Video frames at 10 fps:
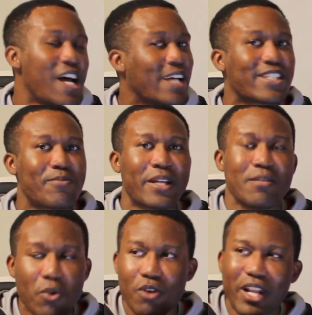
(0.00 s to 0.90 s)
I was
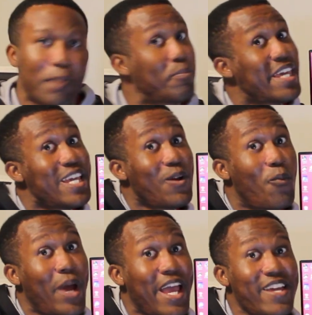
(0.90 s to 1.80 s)
expecting more of like a peel
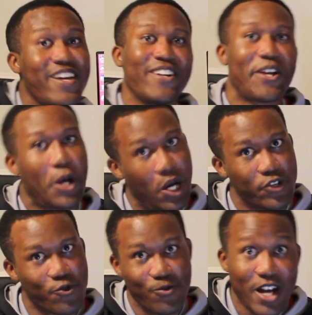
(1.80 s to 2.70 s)
away, like a
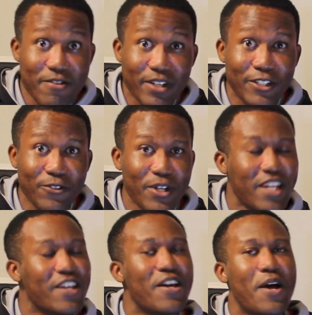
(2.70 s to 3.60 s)
100 run victory,